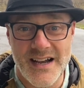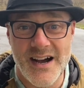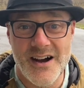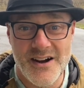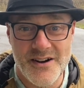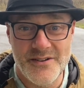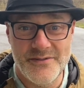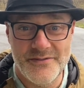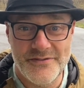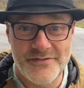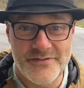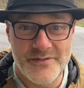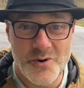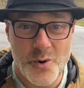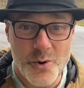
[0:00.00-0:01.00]
of
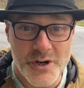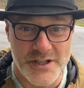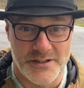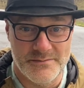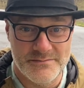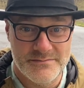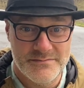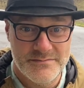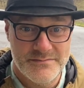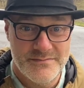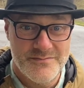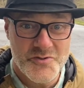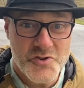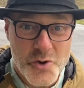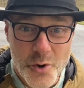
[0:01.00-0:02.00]
Oregon?
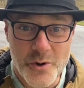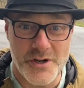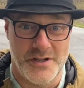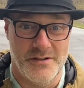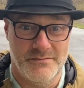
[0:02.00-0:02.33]
Jory.